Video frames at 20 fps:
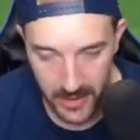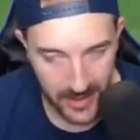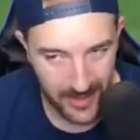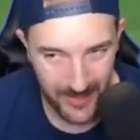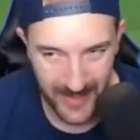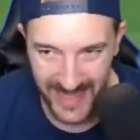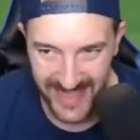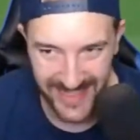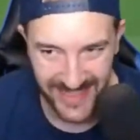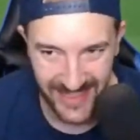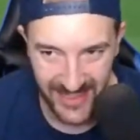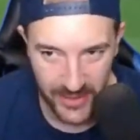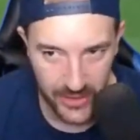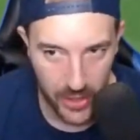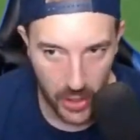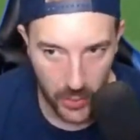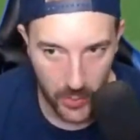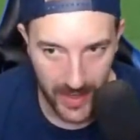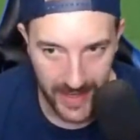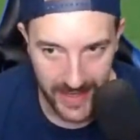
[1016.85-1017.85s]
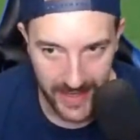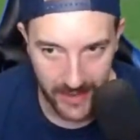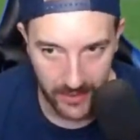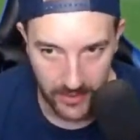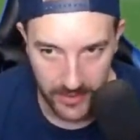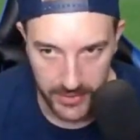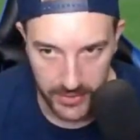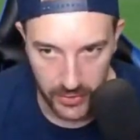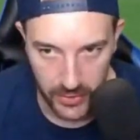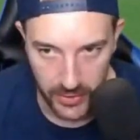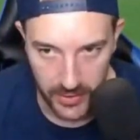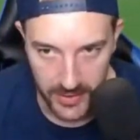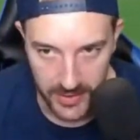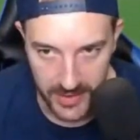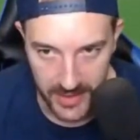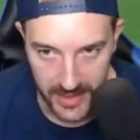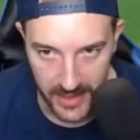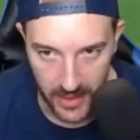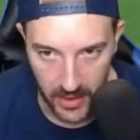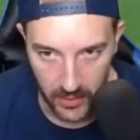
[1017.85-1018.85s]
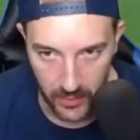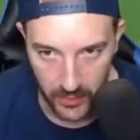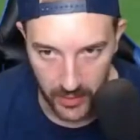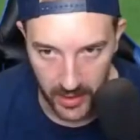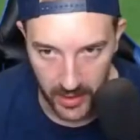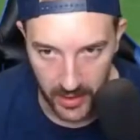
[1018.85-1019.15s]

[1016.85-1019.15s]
But it's just nowhere near as good as the old...